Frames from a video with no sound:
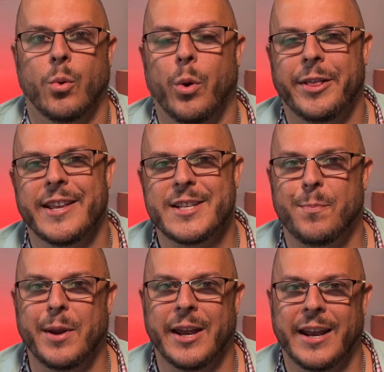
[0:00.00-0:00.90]
With this
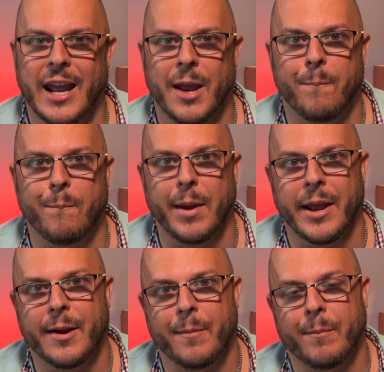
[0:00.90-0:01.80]
being a
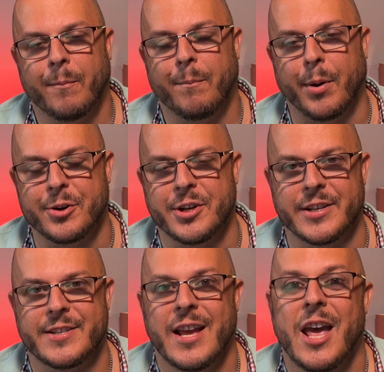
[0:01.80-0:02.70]
big
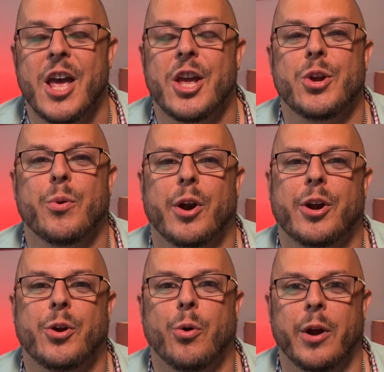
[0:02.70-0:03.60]
purchase, you
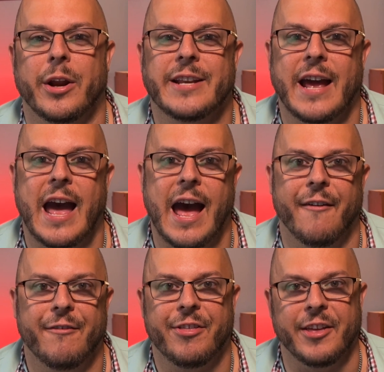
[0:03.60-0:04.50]
are going to
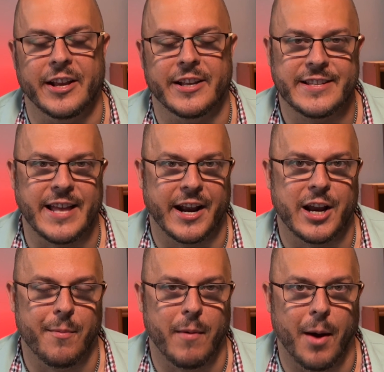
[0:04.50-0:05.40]
have things that
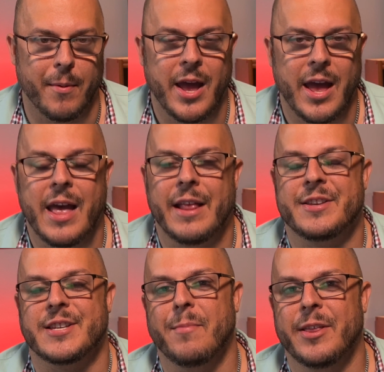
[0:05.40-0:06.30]
come up.
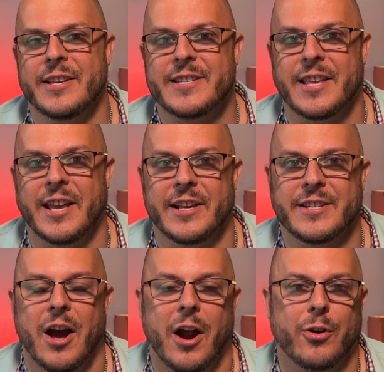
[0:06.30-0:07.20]
Some of these
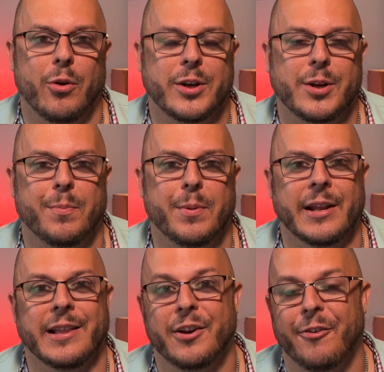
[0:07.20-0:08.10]
things are going to be
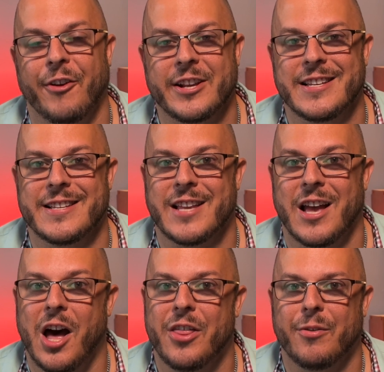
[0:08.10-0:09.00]
little fixes.
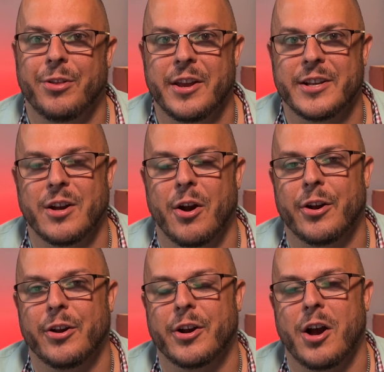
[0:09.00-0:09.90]
Other things are
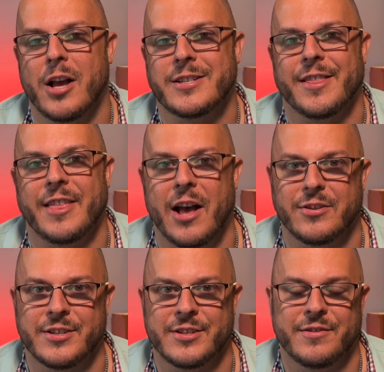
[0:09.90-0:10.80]
going to cost
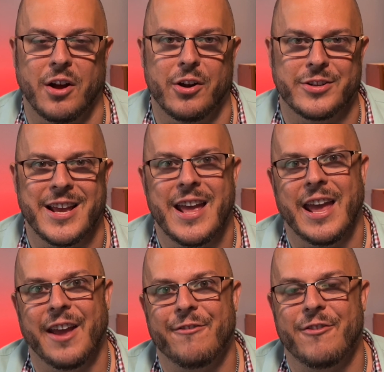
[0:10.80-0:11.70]
thousands of dollars,
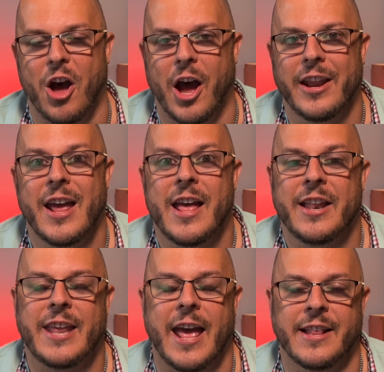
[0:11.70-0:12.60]
if not
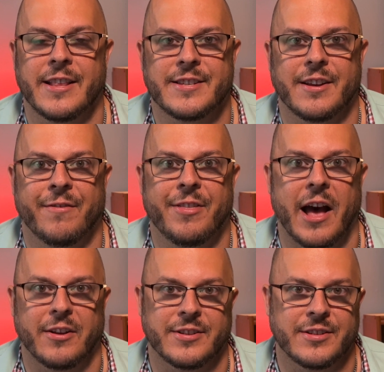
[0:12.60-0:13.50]
tens of
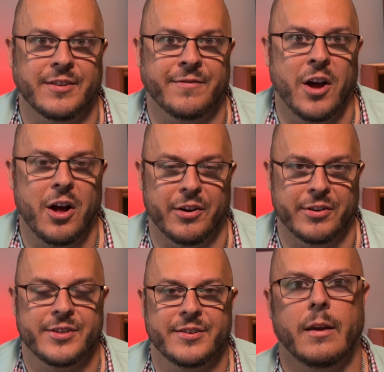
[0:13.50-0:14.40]
thousands of
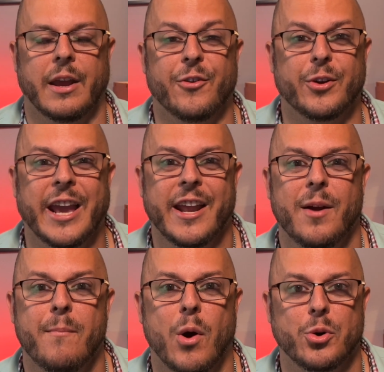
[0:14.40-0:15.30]
dollars. If you get
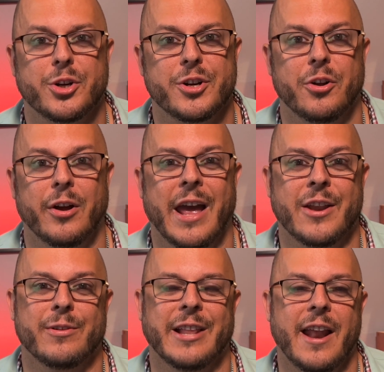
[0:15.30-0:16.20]
emotional and
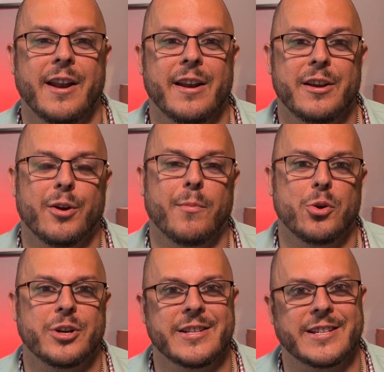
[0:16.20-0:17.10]
you let your
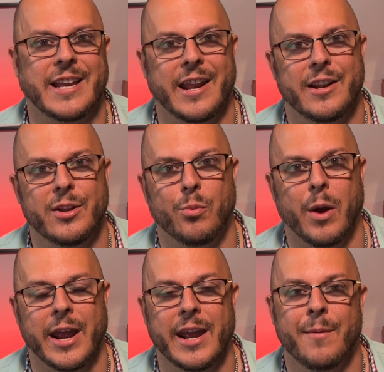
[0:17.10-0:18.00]
emotions get in the
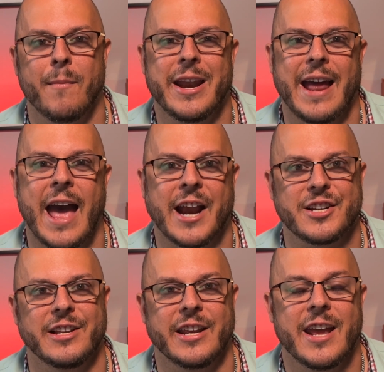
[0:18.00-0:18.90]
way, it might
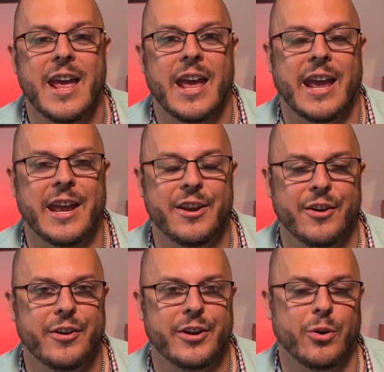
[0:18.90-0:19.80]
actually
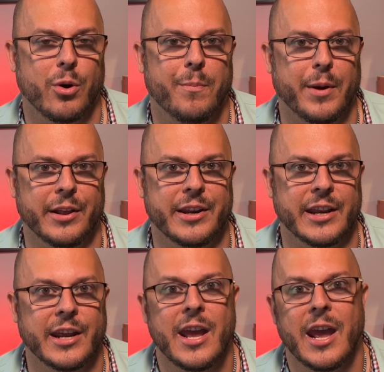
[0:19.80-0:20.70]
hinder your
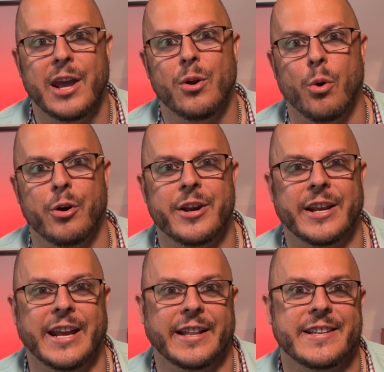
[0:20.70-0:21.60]
ability in order to
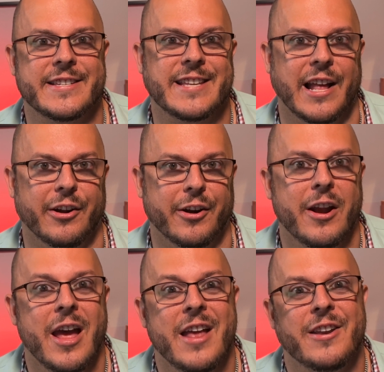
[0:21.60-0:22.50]
get the
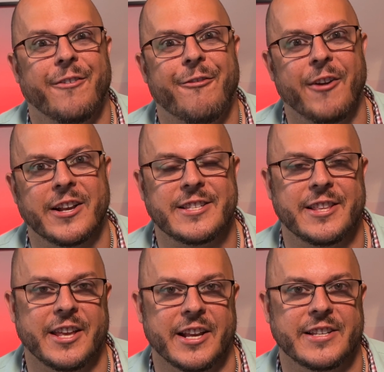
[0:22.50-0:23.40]
seller to fix the
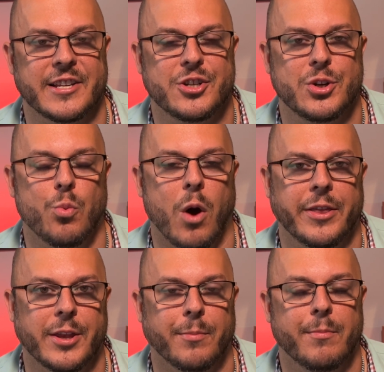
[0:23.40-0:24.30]
things that you
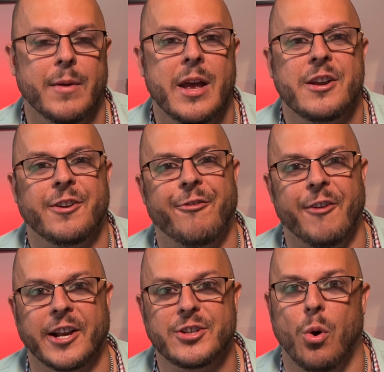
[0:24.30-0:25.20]
want them to
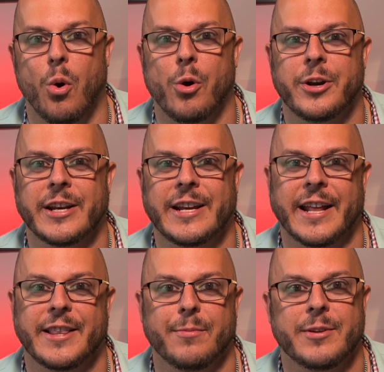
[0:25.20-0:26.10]
fix, or to
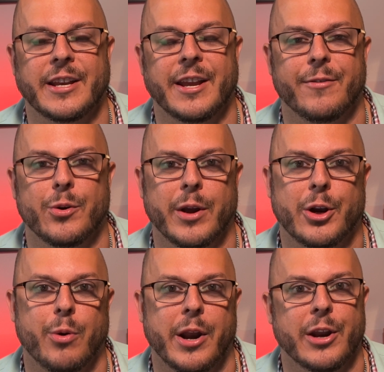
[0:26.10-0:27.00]
get them to give you a
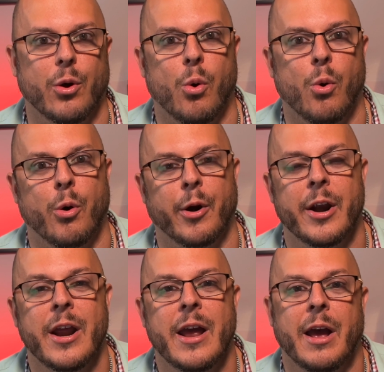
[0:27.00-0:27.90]
credit or
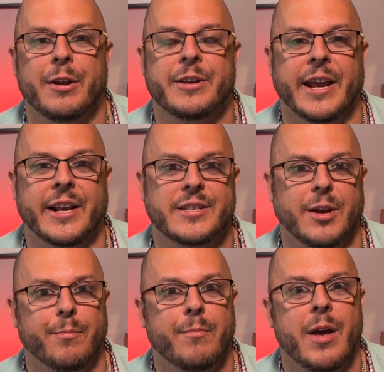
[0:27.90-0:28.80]
take
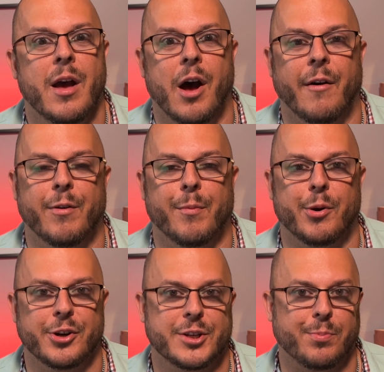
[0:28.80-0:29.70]
some of the
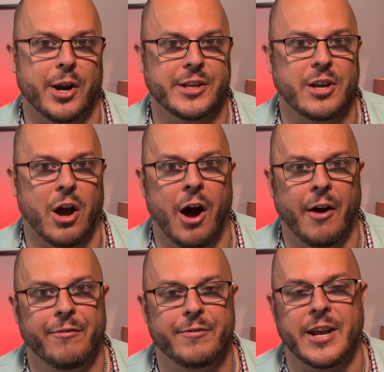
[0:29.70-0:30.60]
purchase price
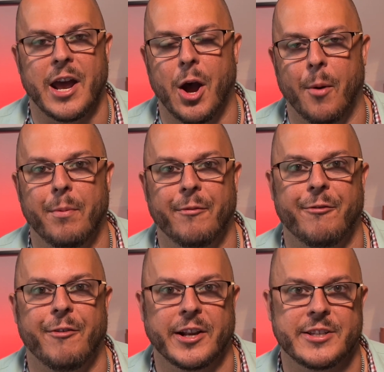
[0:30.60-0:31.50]
off to help fix